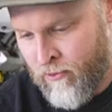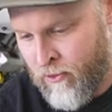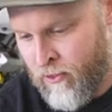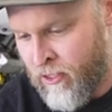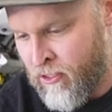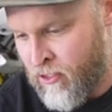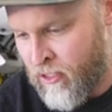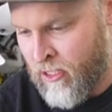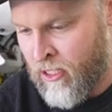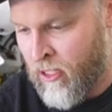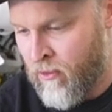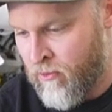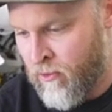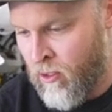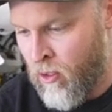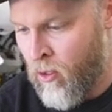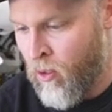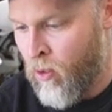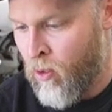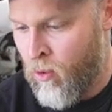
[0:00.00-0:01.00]
for this to cover the
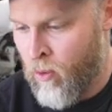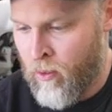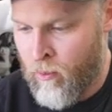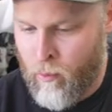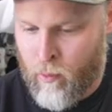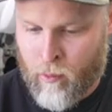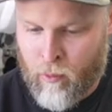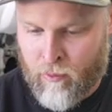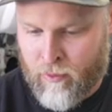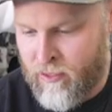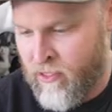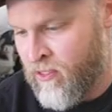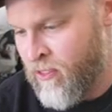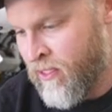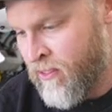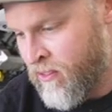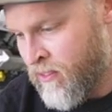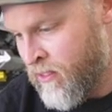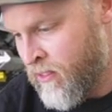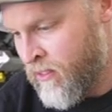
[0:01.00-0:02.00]
hole, and we'll
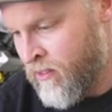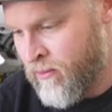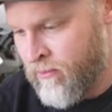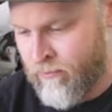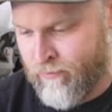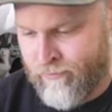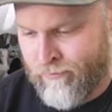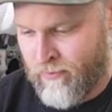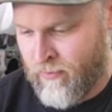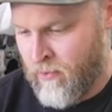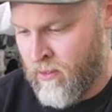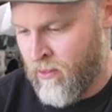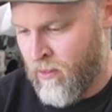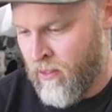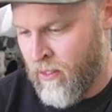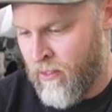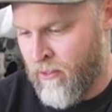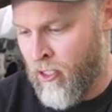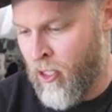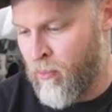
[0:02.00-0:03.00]
recess it and
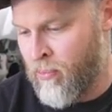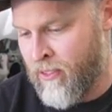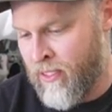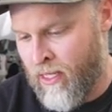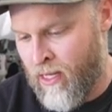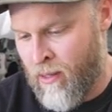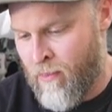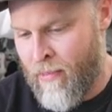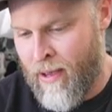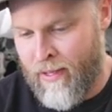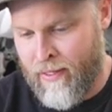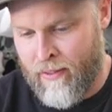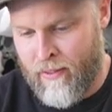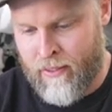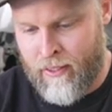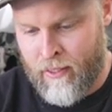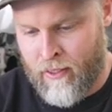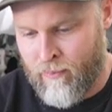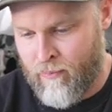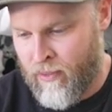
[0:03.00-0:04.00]
nut plate it and mount it
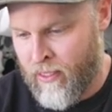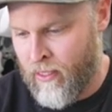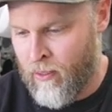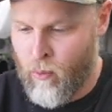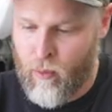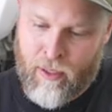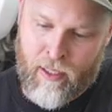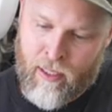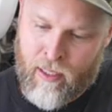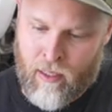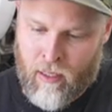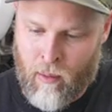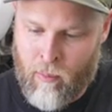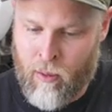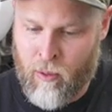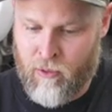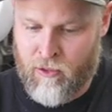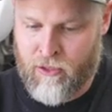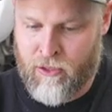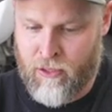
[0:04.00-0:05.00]
there, and then we'll get it
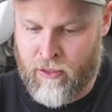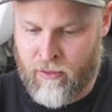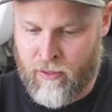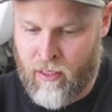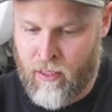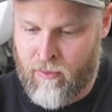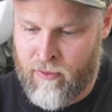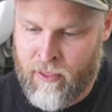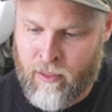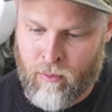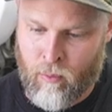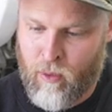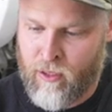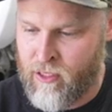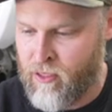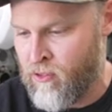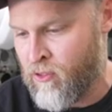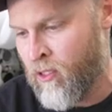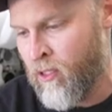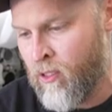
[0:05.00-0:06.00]
upholstered and covered, and
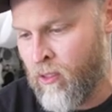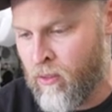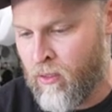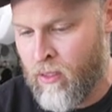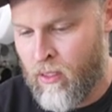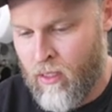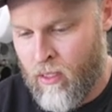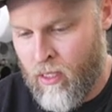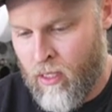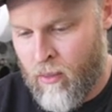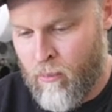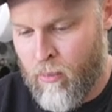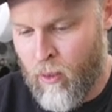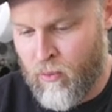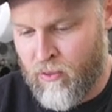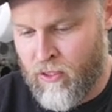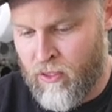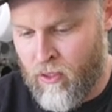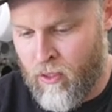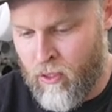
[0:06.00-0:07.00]
once it's all
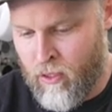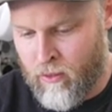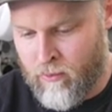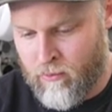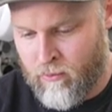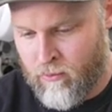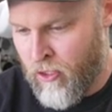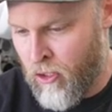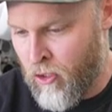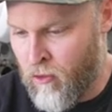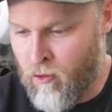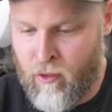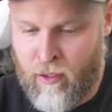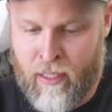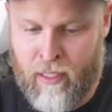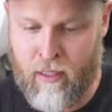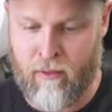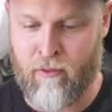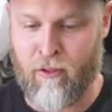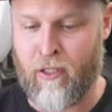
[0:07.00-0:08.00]
bolted on, it'll
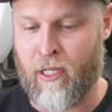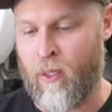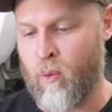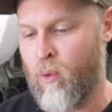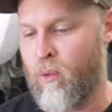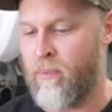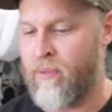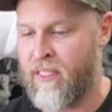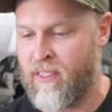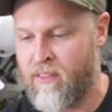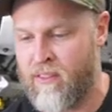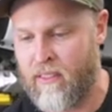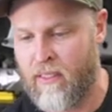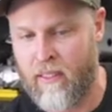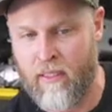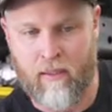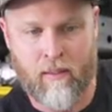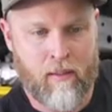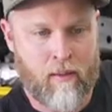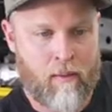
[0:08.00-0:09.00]
look, look like one piece again.